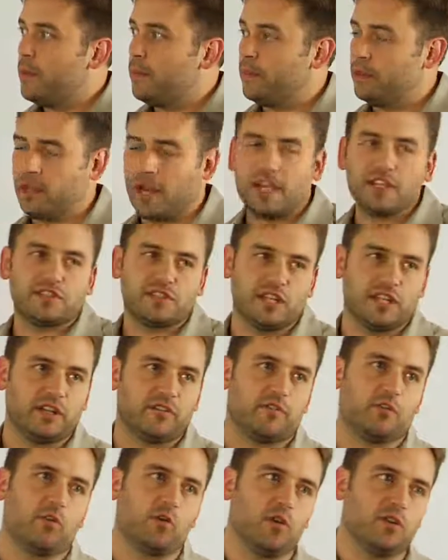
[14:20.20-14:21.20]
The nice thing,
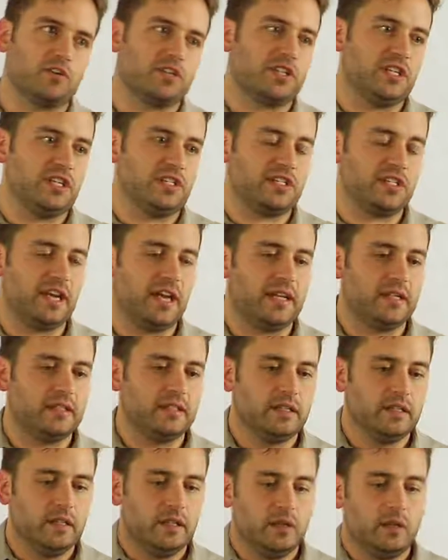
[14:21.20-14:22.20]
of course, is that
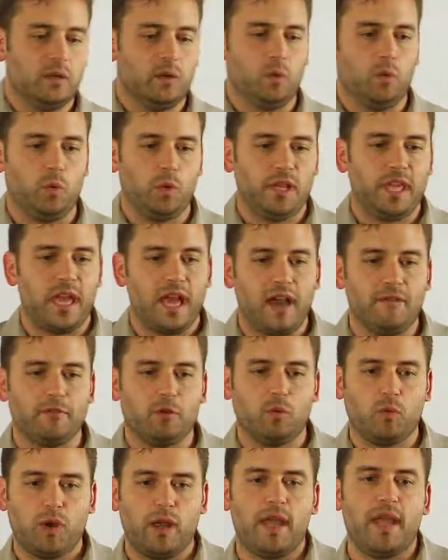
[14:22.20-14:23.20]
we have
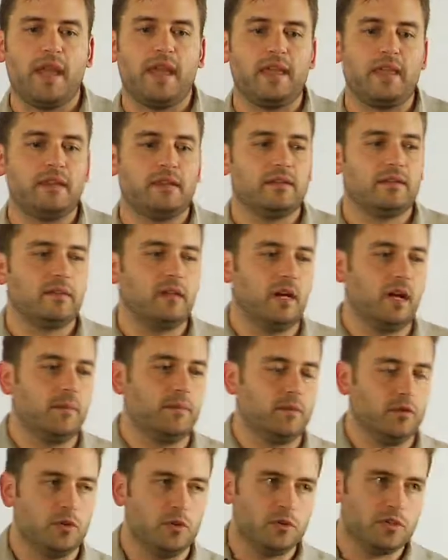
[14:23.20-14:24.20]
a way
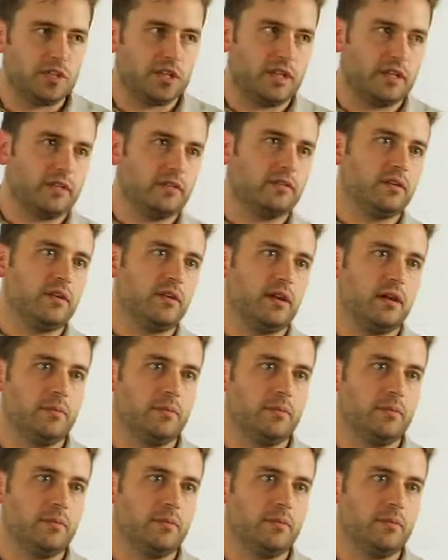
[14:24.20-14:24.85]
using